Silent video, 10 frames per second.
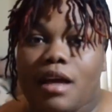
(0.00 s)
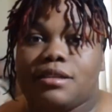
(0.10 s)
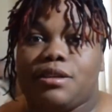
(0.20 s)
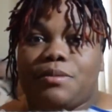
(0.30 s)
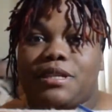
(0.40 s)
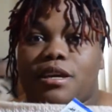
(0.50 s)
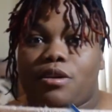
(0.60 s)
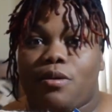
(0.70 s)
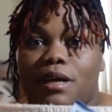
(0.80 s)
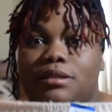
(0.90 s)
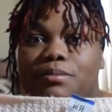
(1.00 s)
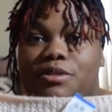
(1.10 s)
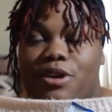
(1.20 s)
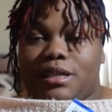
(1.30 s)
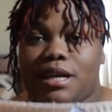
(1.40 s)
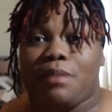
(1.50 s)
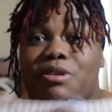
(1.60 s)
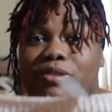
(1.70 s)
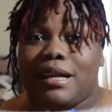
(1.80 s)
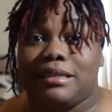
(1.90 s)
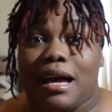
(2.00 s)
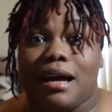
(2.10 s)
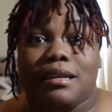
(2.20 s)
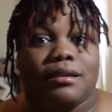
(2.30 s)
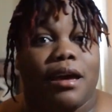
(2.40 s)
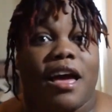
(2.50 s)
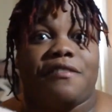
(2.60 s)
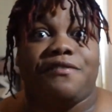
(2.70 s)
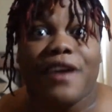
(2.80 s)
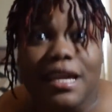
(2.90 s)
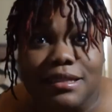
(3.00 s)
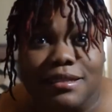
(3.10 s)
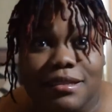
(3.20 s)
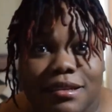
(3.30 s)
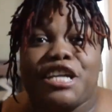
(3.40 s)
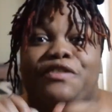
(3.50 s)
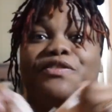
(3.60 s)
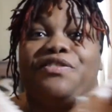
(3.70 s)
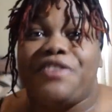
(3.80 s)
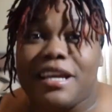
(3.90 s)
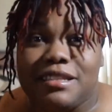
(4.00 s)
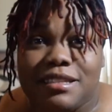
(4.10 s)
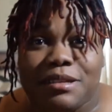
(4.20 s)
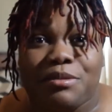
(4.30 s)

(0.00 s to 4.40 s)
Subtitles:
So I say, you know what, me try it on. It fit.